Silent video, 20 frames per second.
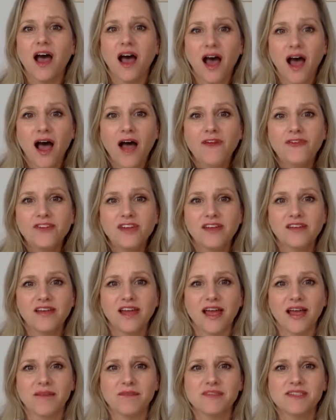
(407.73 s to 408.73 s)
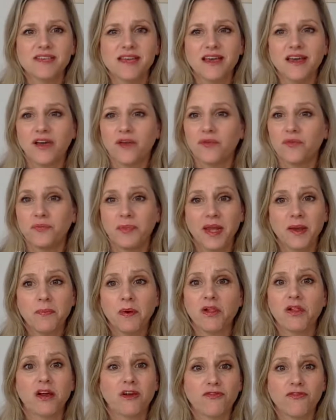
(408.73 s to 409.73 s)
oftentimes
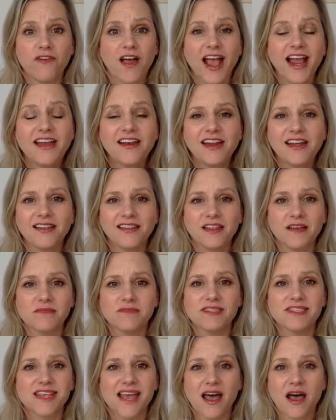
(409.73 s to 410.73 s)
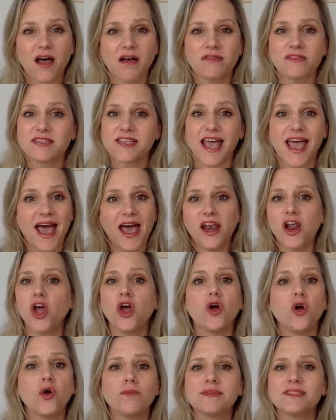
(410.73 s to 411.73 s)
people are finding themselves at
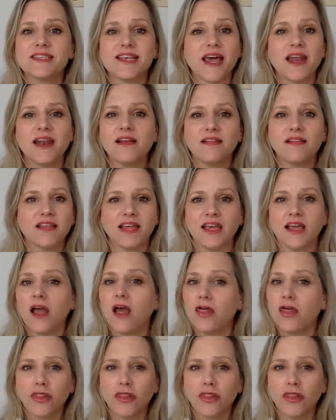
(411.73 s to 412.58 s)
home suddenly